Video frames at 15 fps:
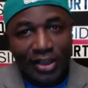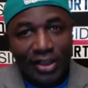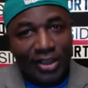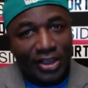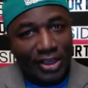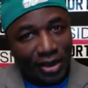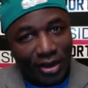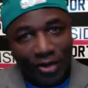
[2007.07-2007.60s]

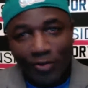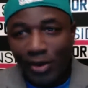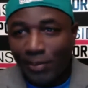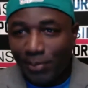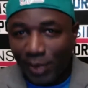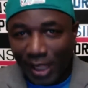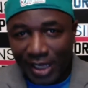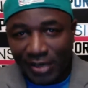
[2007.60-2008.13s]
we
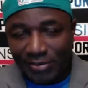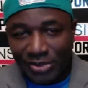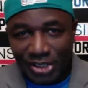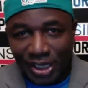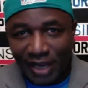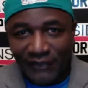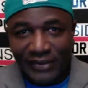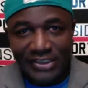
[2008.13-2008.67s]
played them
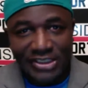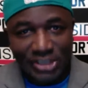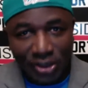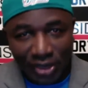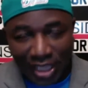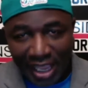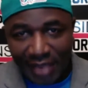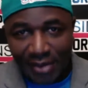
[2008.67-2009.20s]
tough and still
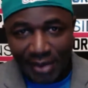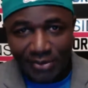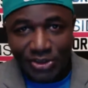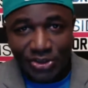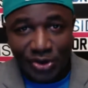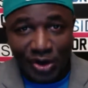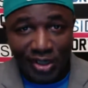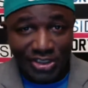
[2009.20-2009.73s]
came up
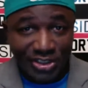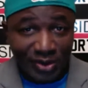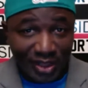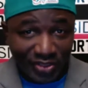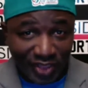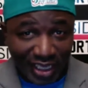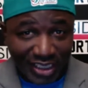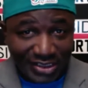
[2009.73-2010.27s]
short. So I
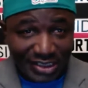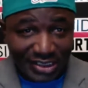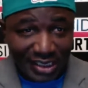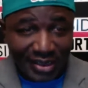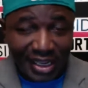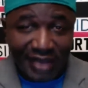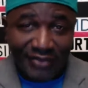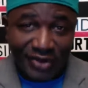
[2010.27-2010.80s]
think it's going to
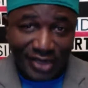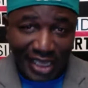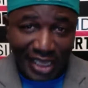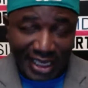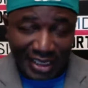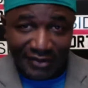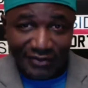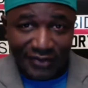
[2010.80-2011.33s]
have a
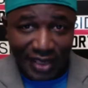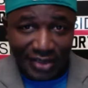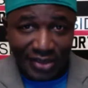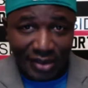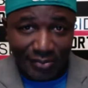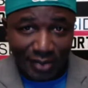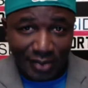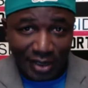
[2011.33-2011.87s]
negative effect on
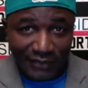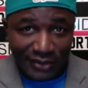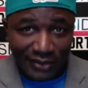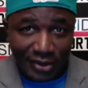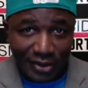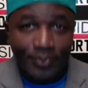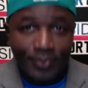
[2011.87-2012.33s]
Buffalo.